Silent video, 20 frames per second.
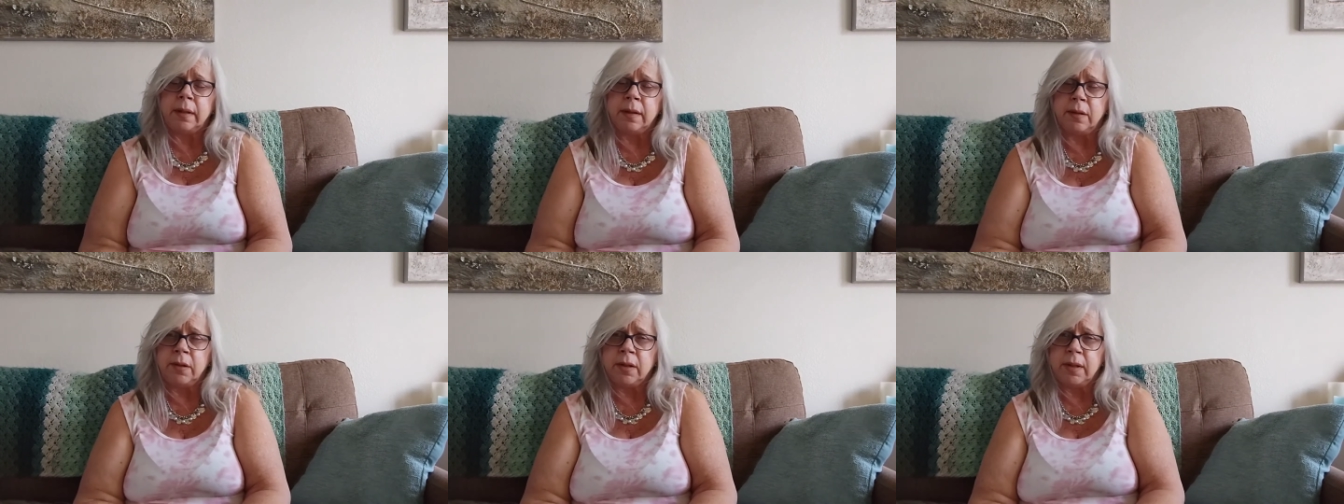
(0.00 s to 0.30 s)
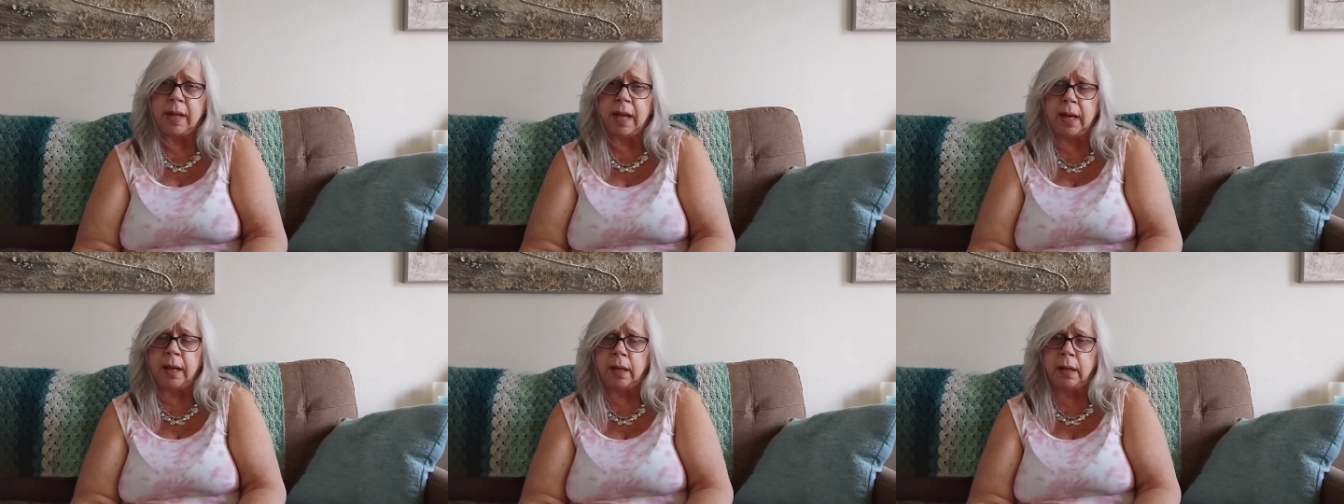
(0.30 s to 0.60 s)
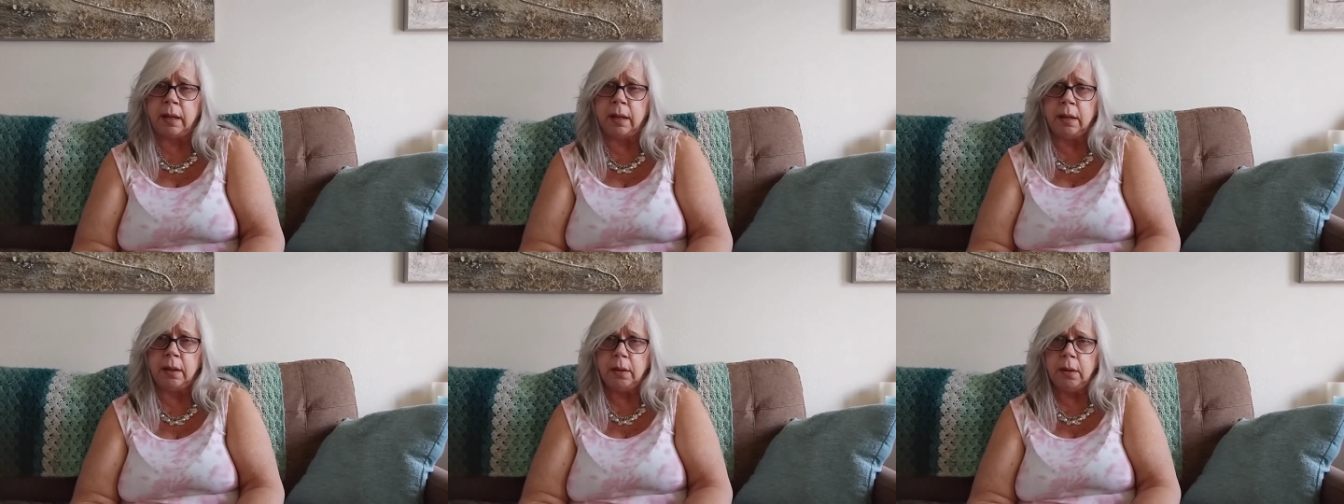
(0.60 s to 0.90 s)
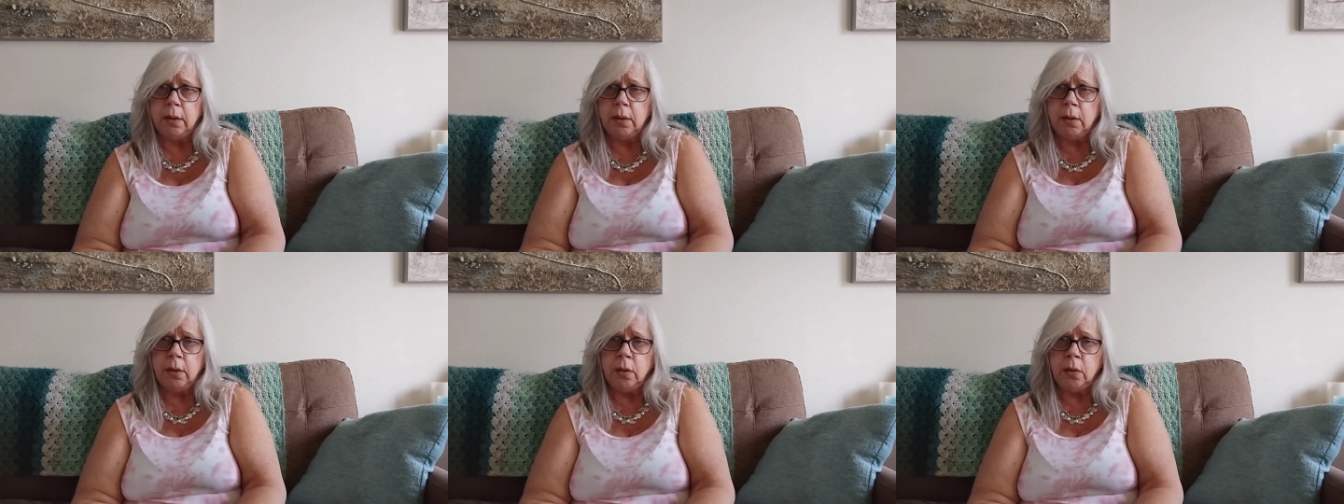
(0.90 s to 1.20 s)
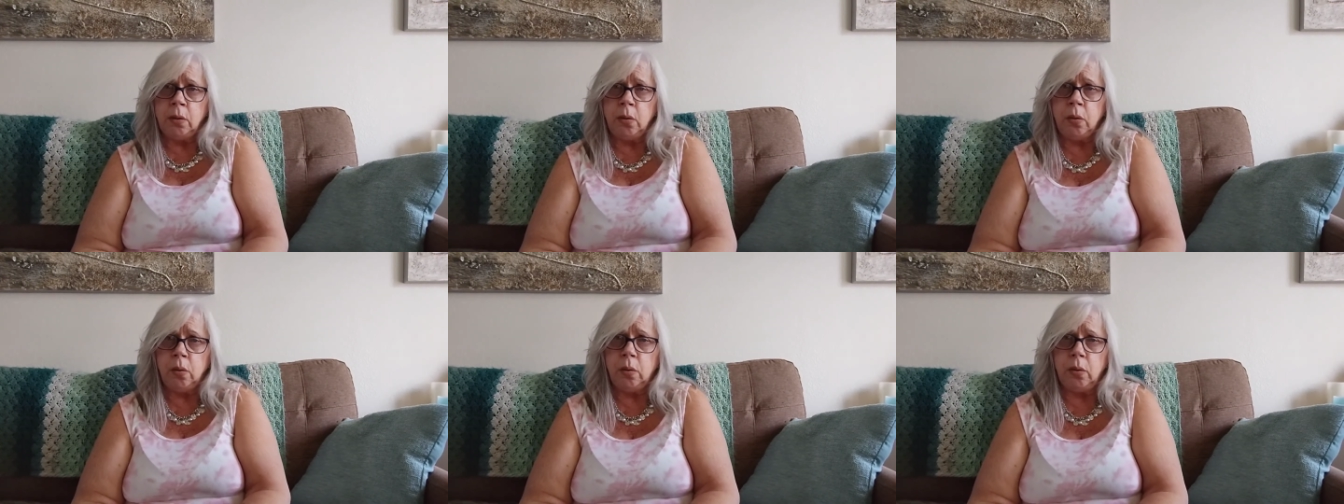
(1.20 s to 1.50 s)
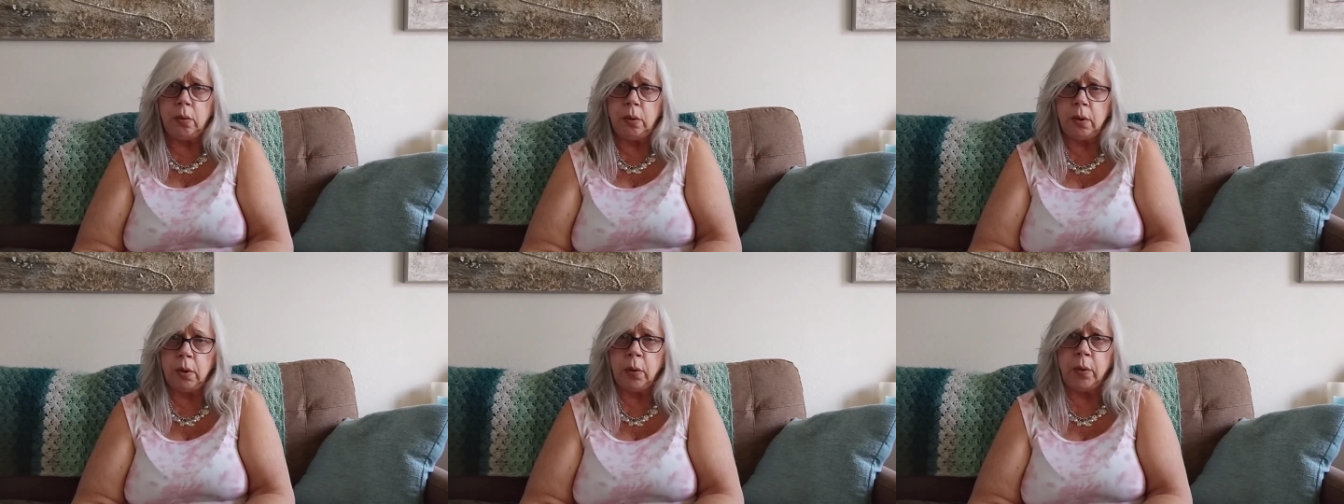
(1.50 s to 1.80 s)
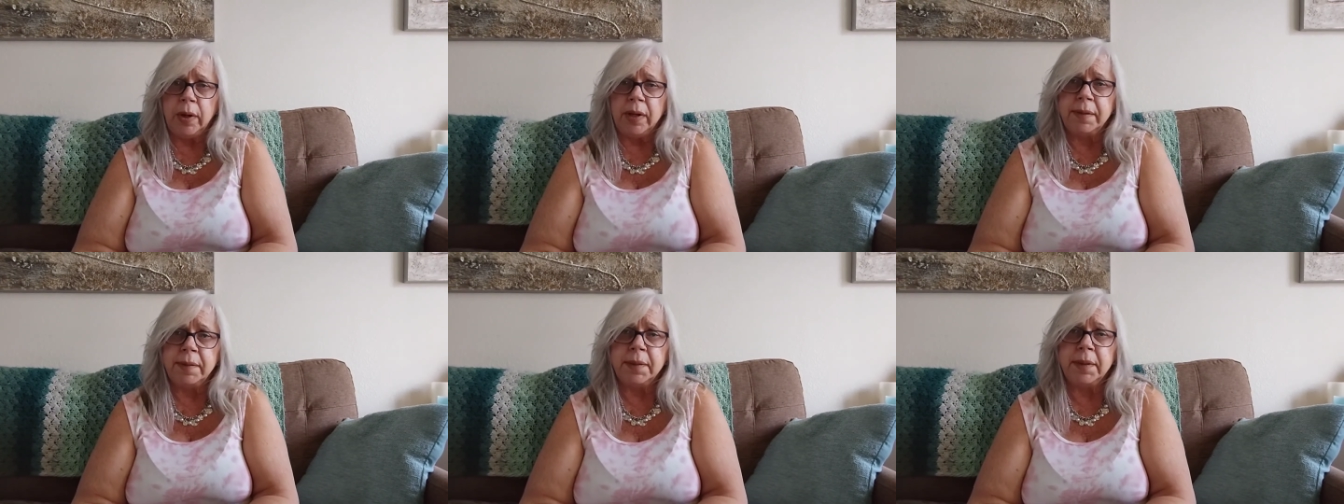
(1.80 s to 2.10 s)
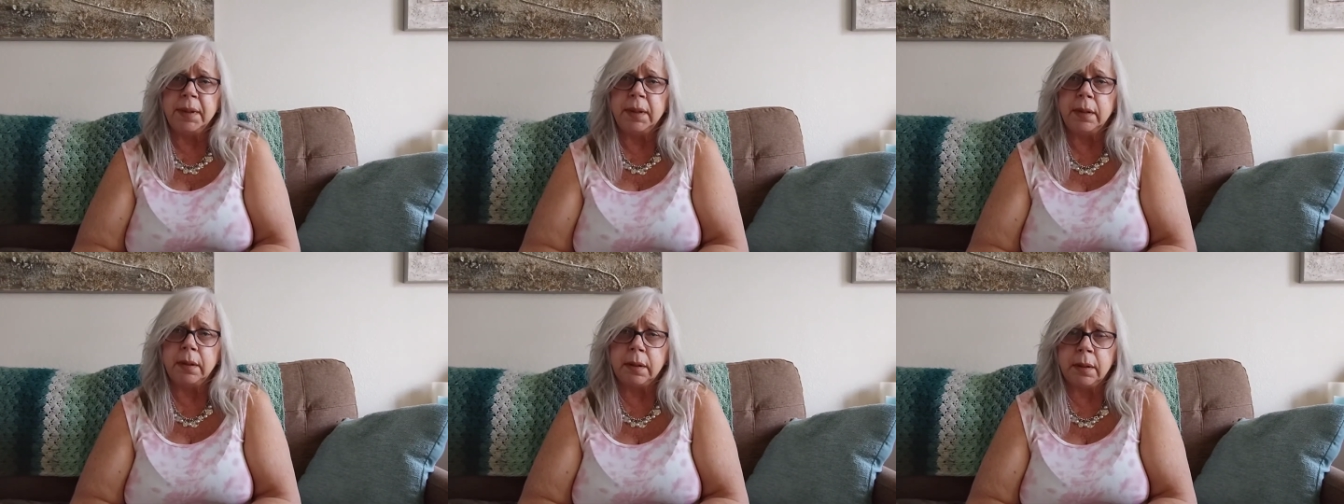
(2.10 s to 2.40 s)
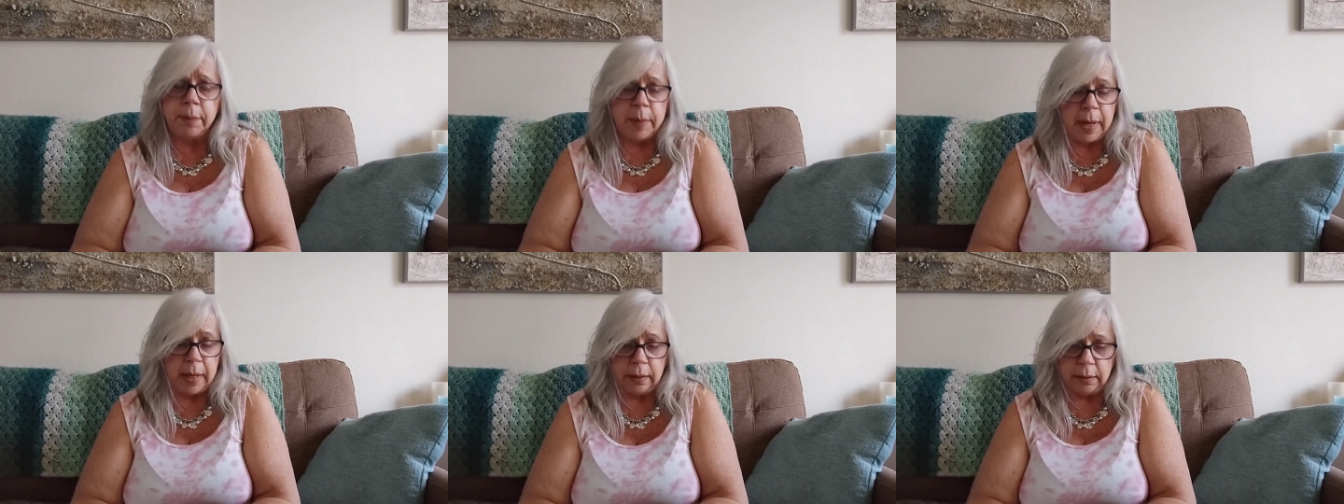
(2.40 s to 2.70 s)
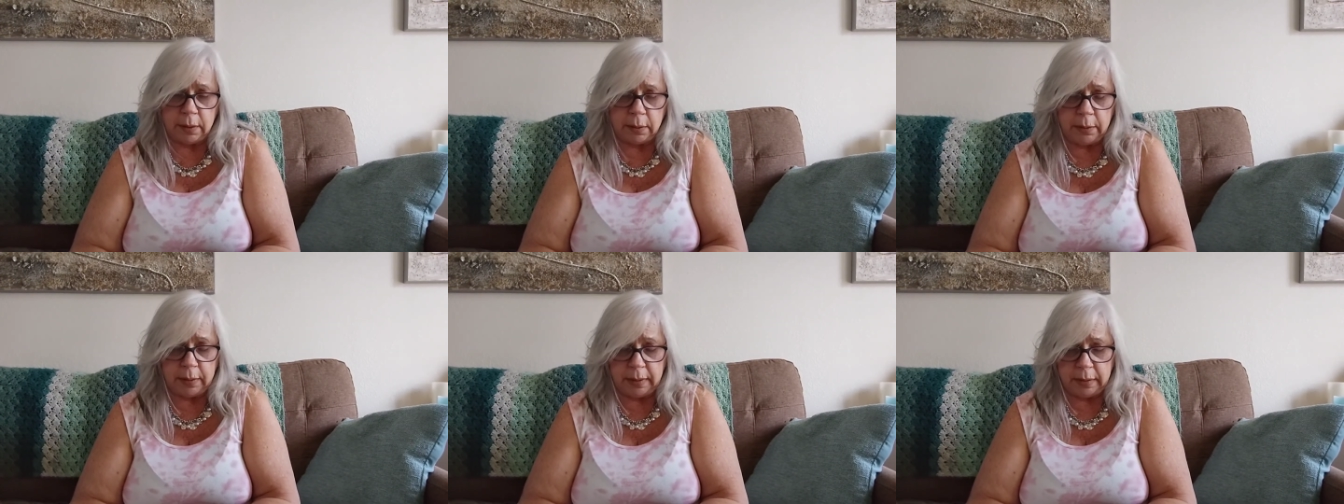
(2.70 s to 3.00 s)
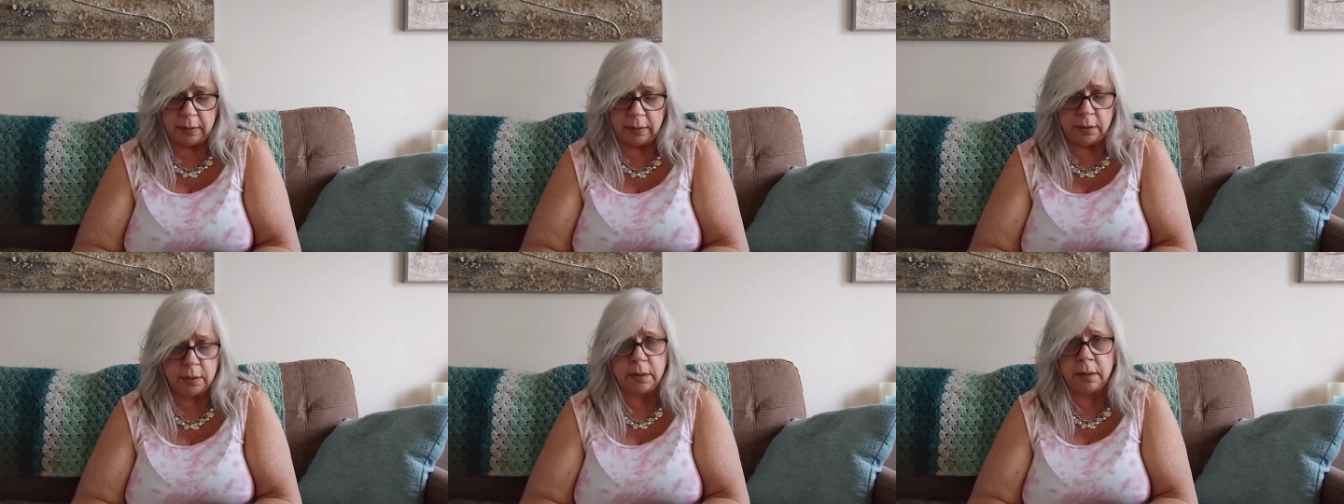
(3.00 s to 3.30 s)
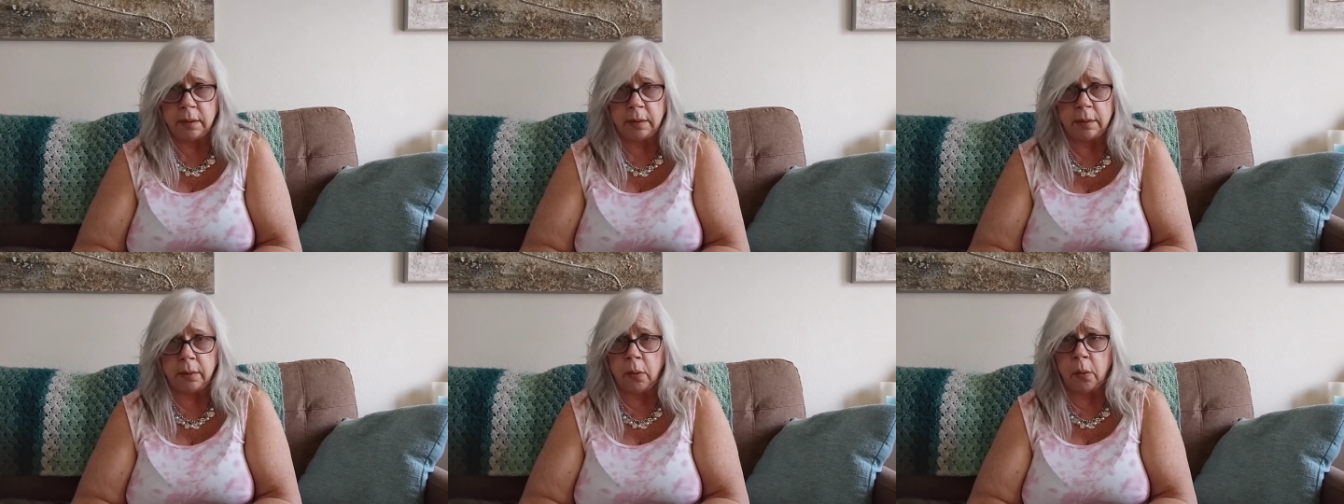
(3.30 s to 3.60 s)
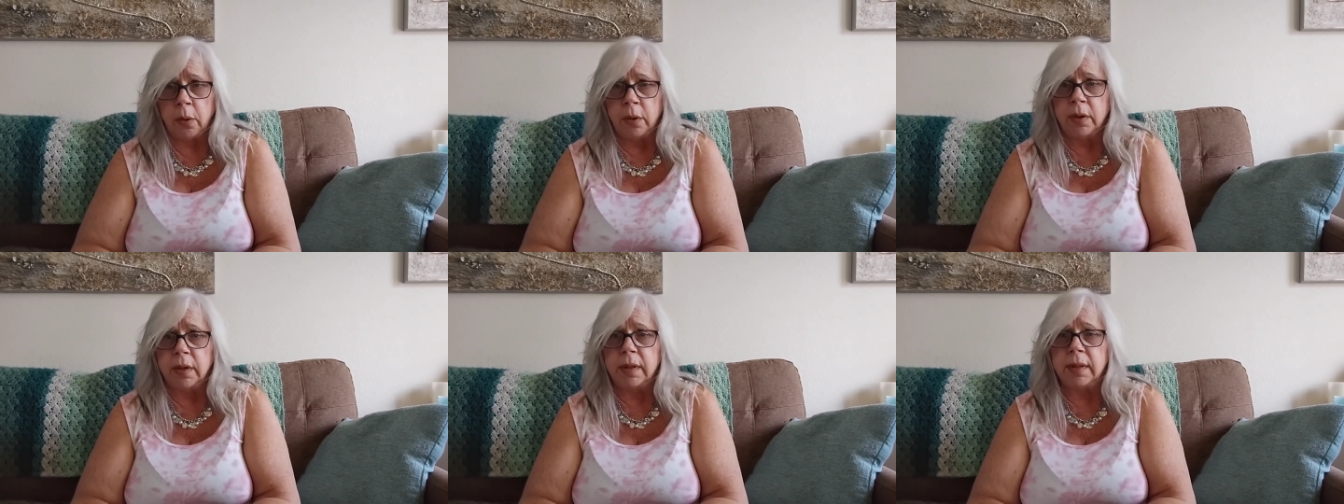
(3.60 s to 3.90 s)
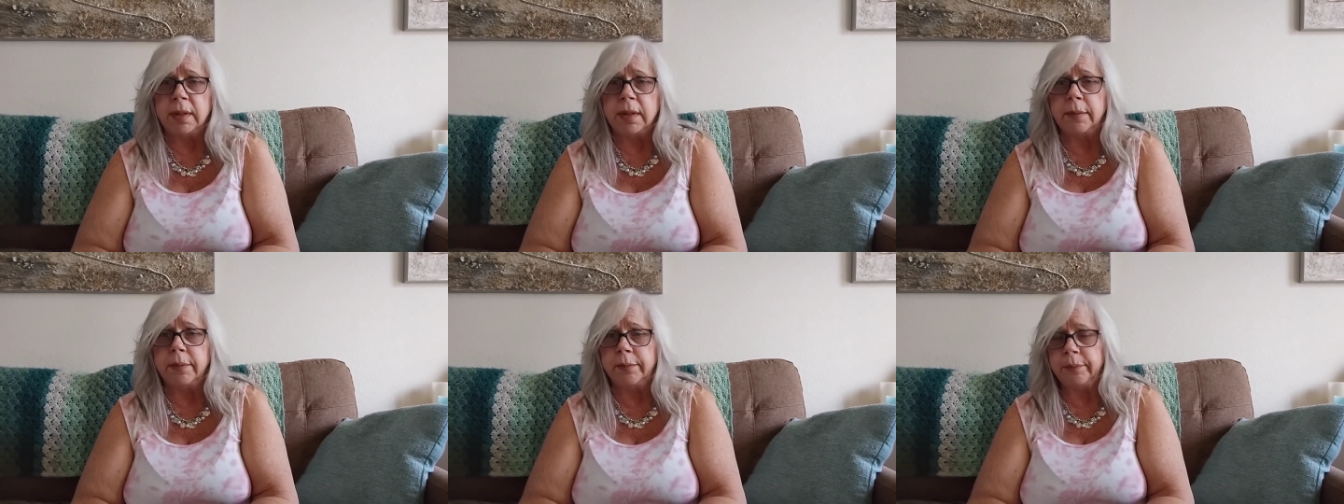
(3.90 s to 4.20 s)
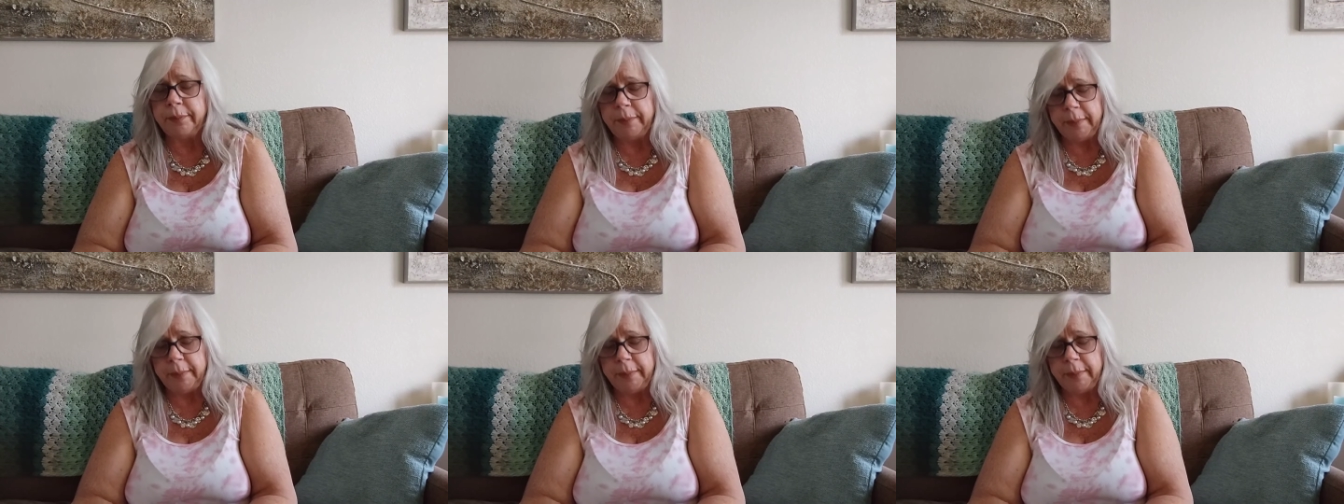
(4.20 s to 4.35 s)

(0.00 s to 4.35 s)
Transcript: It's just got a cool, crisp smell to it. Just gorgeous.